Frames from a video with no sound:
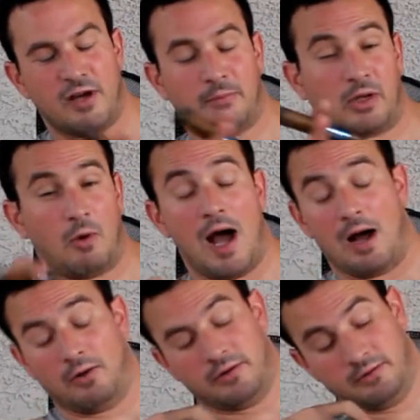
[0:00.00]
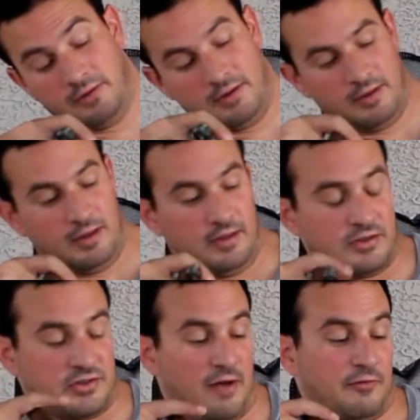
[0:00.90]
I'm like, wow, this
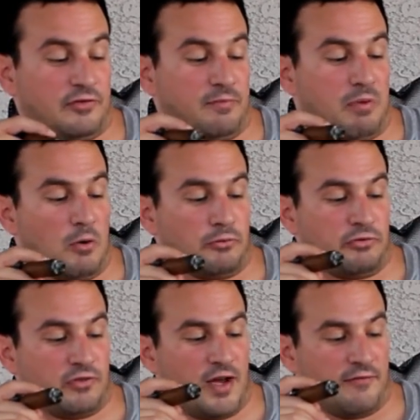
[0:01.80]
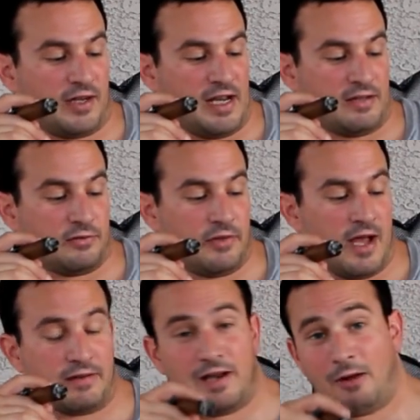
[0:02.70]
stuff is some potent stuff. I can't do
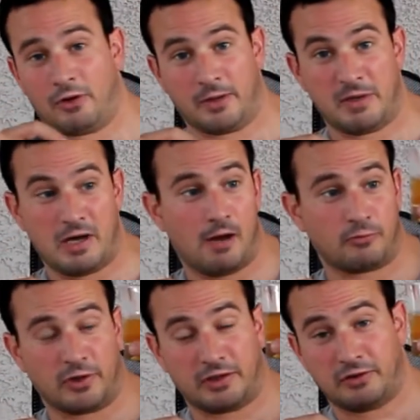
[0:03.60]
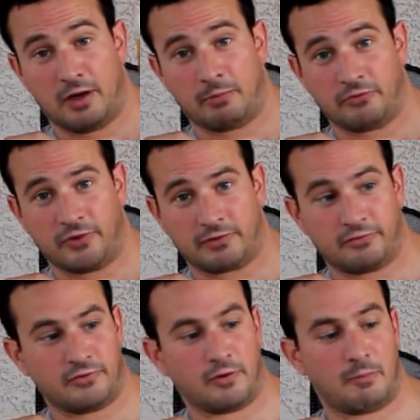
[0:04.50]
that. Now look at me. Now I'm drinking doubles like
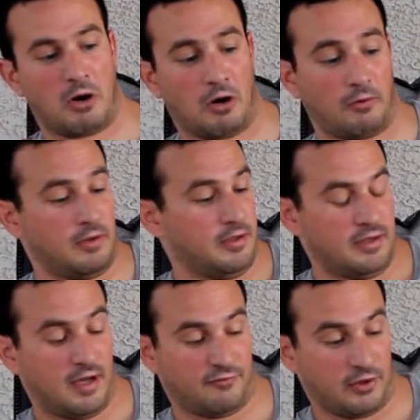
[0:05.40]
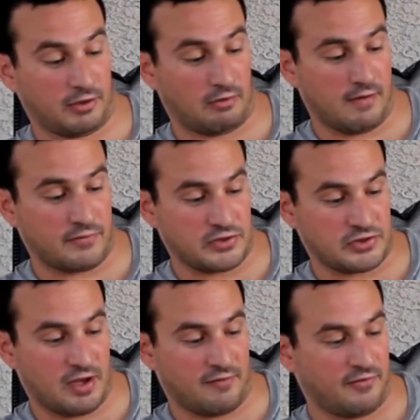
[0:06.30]
there's no tomorrow. I freaking love this
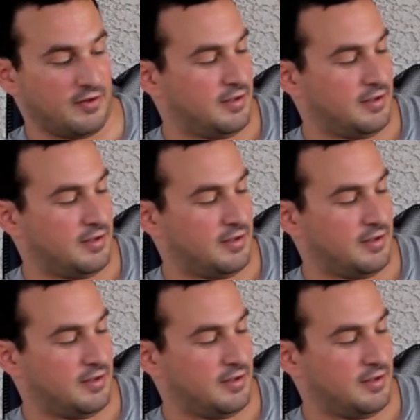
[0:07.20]
stuff.